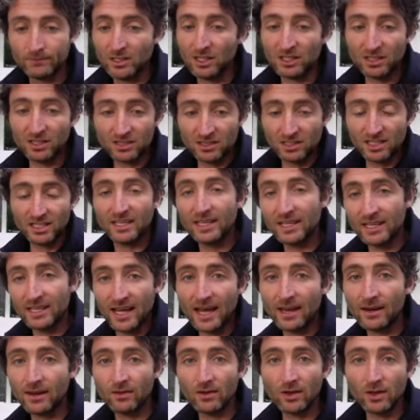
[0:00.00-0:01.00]
you can see
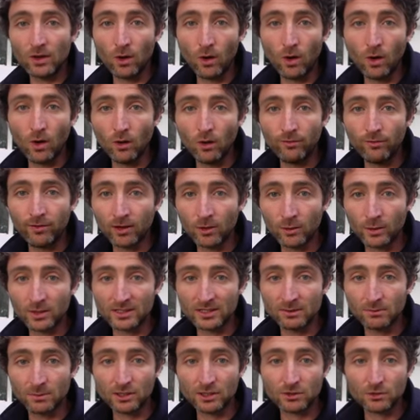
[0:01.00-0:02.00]
again, they all follow a
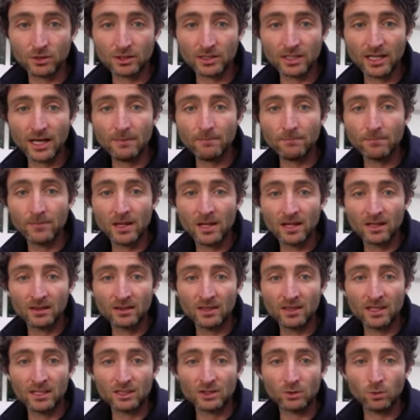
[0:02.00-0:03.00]
similar structure.
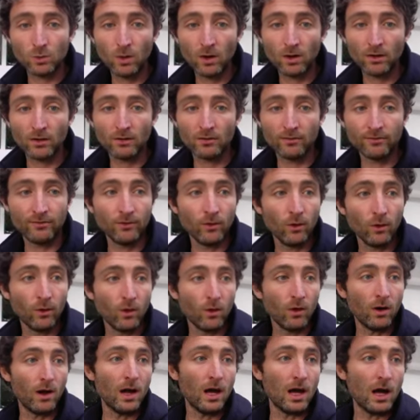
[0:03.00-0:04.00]
This one
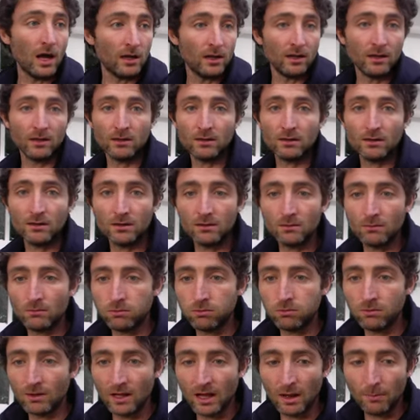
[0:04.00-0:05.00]
for
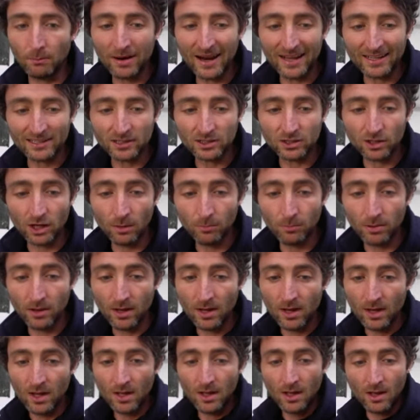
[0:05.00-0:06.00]
uh, a plant shop.
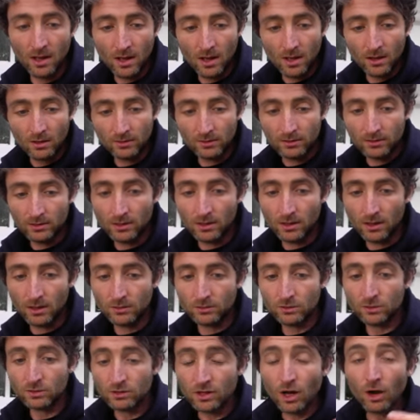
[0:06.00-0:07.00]
Yeah,
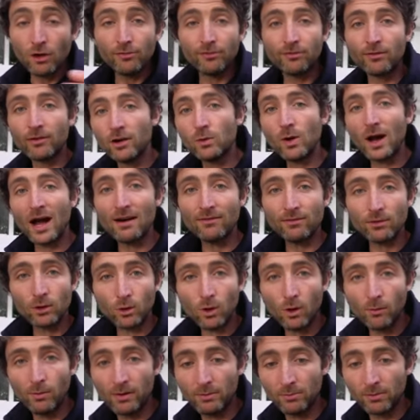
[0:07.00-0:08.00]
just go through, have a
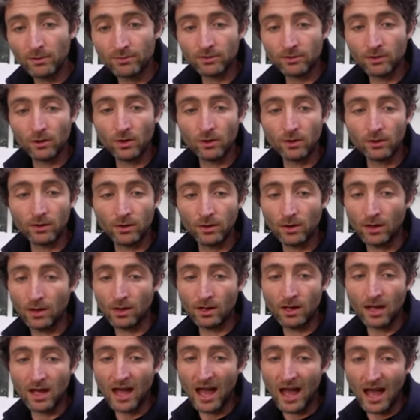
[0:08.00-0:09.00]
look what people have done.
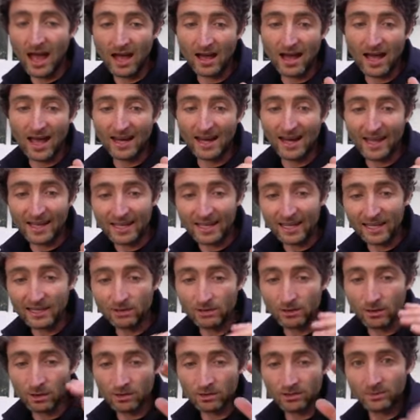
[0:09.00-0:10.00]
Uh, I like
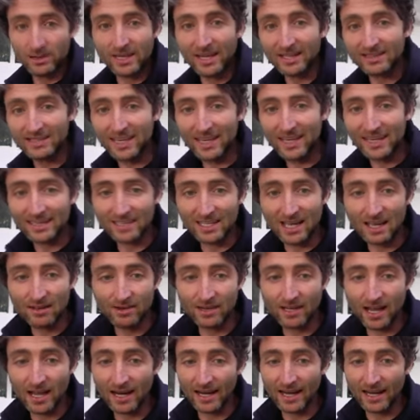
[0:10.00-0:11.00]
it not to be that text
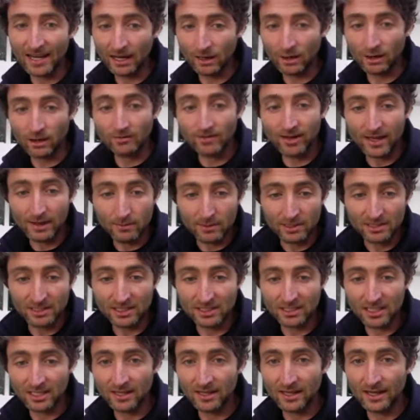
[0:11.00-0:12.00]
heavy. I like a lot of
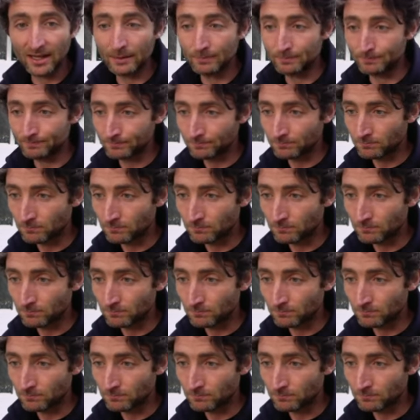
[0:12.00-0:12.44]
images in there.